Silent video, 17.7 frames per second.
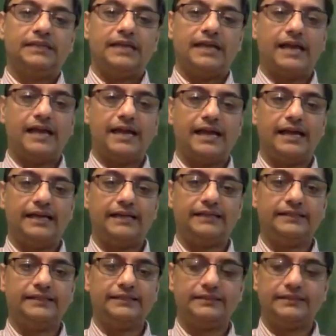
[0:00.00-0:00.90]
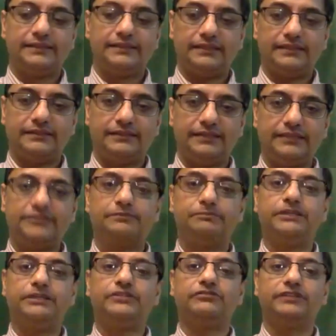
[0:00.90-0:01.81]
And this
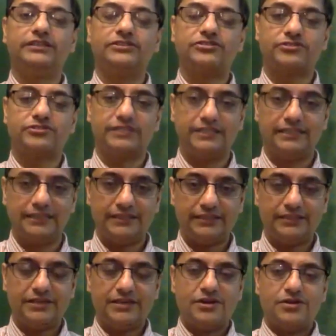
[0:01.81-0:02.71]
bit of history